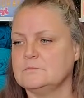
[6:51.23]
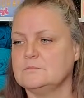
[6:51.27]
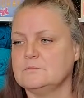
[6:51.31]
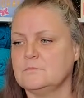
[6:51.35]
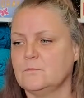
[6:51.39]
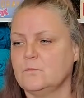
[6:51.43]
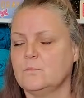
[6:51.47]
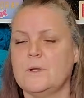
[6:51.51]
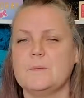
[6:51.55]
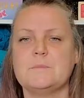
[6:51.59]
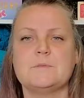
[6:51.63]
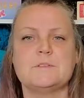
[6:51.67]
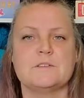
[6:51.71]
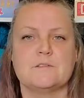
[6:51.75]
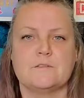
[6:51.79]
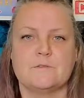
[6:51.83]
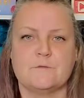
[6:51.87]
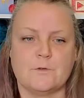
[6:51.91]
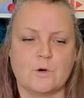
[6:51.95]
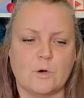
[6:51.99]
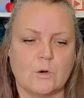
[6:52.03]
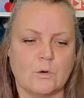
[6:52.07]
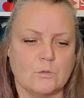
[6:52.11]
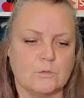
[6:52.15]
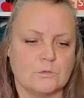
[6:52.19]
whips and
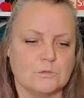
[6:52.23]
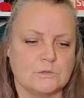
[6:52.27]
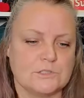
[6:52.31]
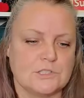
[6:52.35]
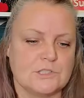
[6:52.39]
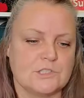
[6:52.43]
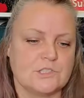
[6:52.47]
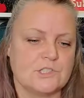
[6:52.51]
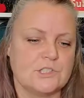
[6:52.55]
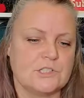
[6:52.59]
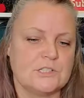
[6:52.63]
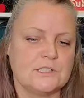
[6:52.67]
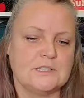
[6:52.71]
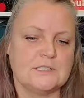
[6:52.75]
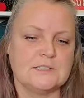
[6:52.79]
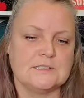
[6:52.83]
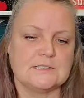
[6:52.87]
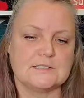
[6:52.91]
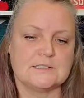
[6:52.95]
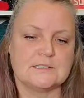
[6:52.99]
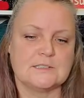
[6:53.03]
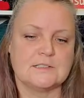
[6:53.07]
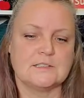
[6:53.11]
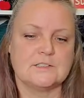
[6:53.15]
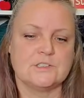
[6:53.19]
foes.
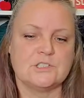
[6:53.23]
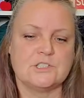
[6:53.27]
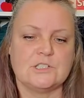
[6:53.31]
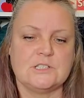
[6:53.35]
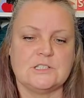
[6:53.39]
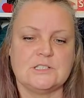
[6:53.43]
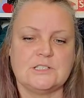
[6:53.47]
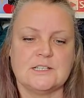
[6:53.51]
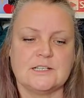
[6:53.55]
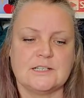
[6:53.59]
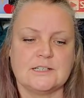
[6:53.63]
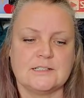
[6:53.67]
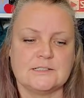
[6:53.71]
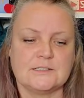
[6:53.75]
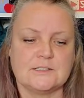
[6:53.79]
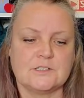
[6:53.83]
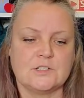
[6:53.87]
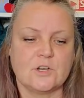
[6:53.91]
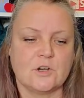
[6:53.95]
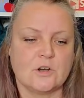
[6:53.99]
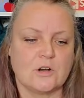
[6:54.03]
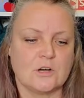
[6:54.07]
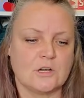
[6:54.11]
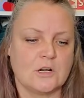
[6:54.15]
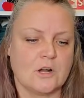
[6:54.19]
She does
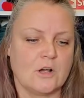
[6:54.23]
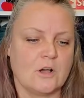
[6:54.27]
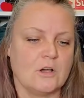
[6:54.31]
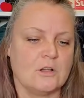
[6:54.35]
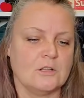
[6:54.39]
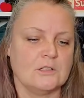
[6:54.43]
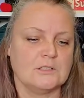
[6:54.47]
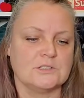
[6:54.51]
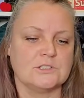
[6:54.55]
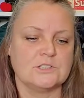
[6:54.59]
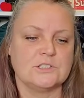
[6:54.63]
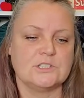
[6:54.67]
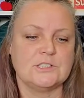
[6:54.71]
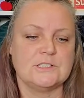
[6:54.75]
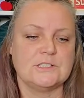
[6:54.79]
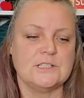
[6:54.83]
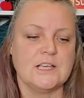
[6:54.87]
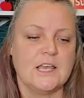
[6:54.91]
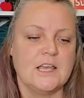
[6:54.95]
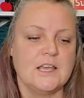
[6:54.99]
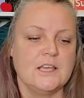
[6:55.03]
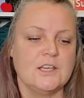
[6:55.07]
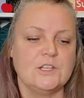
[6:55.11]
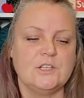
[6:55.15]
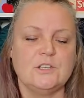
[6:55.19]
yarn hauls. She,
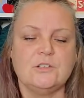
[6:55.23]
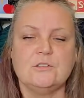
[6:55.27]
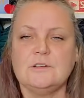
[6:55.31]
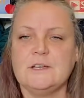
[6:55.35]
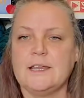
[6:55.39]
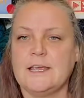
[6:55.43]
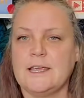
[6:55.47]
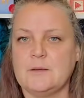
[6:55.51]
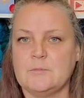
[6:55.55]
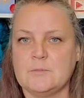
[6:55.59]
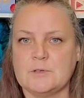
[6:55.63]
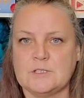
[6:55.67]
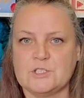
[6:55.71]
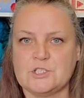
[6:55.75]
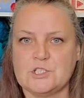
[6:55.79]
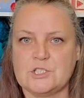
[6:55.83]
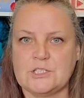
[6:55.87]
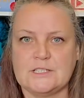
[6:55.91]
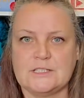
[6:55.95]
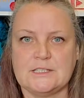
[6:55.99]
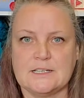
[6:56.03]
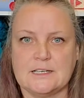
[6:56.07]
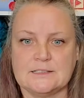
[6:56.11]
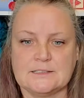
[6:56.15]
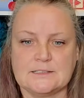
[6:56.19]
you name it,
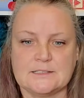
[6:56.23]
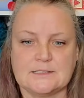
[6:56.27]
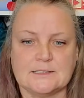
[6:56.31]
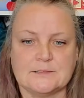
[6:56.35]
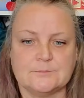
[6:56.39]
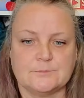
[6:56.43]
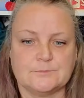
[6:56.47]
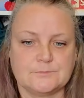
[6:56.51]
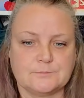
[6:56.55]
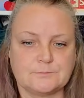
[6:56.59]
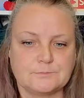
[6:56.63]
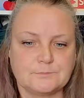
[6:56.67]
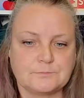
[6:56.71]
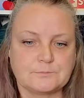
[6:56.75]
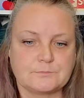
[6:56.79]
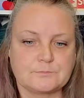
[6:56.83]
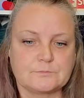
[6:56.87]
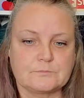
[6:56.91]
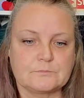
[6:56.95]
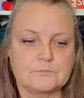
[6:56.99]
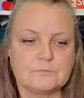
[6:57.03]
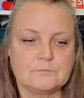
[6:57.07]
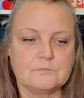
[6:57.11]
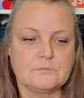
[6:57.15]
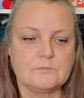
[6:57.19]
she does it.
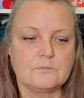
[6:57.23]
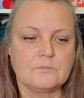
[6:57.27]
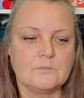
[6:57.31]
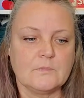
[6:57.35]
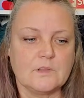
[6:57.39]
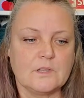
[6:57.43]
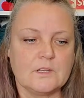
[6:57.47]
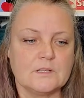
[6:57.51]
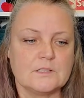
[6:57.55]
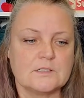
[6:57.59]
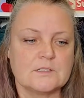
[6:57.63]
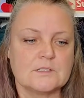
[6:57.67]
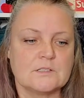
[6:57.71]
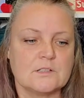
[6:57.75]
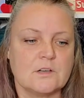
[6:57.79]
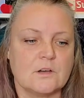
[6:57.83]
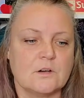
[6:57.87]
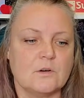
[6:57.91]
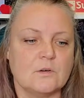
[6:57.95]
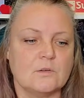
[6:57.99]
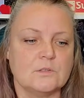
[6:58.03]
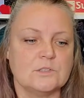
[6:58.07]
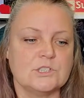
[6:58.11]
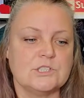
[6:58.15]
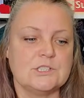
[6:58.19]

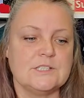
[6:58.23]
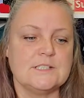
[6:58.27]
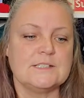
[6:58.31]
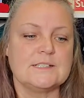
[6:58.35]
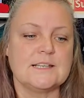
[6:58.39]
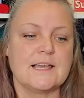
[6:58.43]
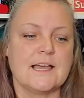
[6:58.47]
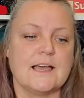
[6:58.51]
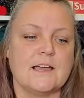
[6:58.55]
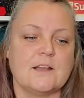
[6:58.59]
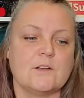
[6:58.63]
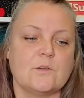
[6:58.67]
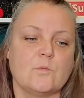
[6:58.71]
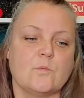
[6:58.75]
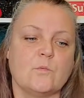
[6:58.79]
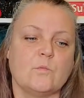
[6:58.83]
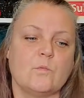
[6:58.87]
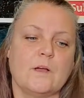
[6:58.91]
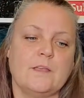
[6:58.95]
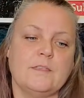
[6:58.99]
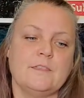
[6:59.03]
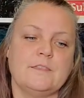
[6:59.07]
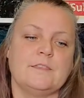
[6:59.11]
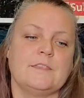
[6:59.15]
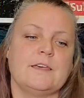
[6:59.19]
So she's at
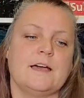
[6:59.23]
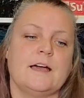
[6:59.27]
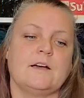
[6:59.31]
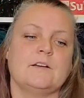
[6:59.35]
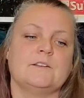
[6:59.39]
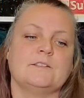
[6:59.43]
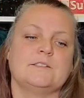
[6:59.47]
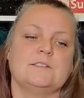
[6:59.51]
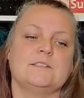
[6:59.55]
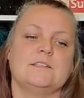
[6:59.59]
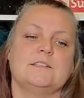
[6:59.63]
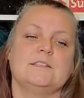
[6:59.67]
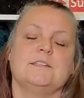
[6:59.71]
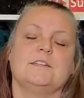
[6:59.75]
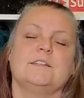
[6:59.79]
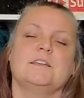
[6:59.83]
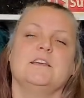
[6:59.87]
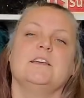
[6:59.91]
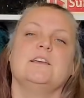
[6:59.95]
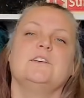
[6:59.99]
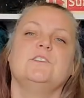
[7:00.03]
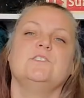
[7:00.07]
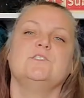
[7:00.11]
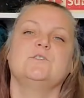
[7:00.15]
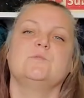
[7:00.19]

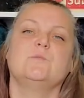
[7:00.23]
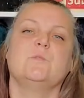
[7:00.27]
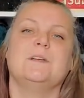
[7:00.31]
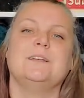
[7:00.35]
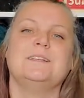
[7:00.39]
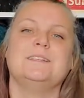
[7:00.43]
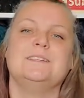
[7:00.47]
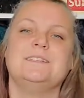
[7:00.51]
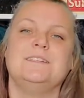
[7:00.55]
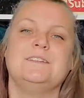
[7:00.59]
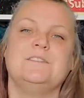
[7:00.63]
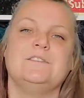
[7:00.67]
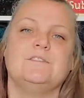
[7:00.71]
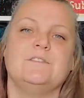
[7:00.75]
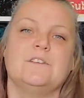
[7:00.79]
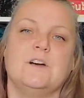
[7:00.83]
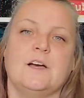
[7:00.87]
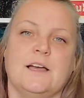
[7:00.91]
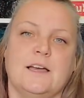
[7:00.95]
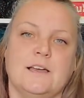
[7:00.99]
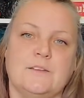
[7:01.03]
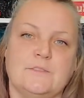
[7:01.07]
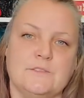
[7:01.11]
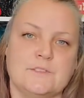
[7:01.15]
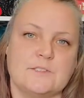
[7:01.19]
1,025